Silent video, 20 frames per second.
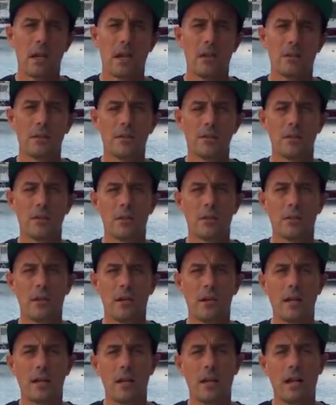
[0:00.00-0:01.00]
And this is going
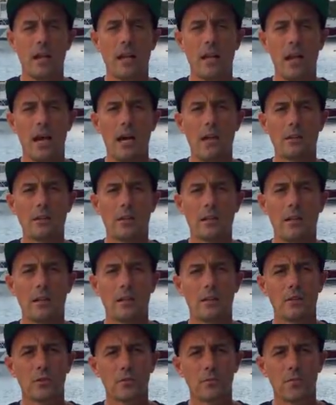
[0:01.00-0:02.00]
to allow
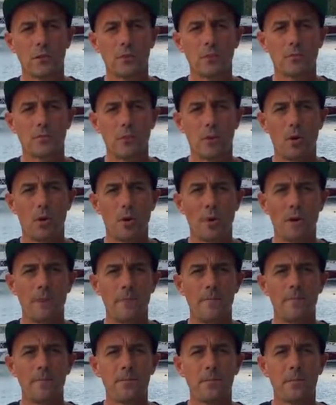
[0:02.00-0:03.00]
the Scuba
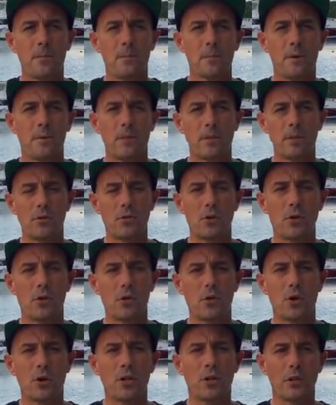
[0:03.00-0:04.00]
Explorer to eventually
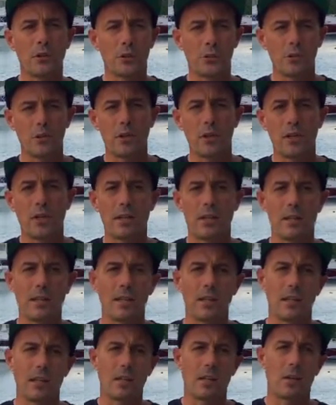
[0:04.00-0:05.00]
join into training
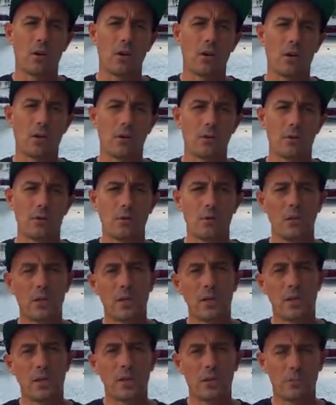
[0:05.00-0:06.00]
and then go into
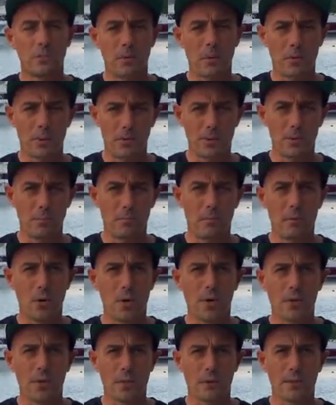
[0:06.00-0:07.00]
the exploration
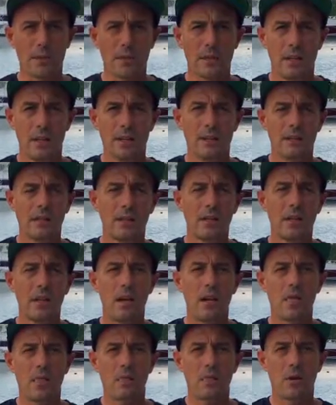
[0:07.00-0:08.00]
projects. The
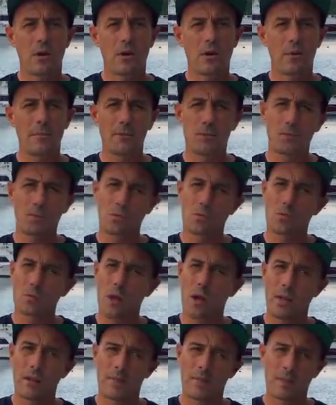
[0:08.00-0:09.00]
DEF program is just
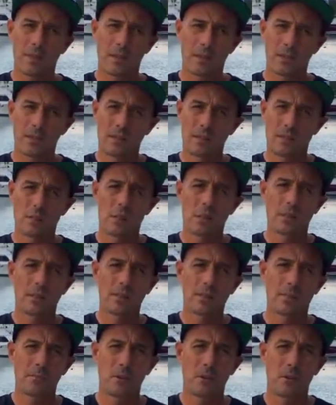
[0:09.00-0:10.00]
one. It's the Scuba
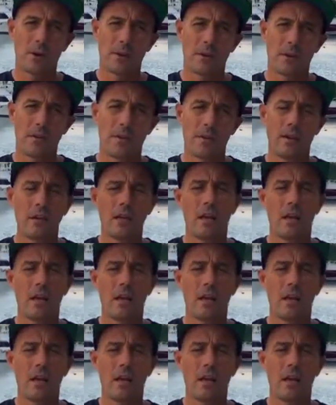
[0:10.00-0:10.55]
Explorer.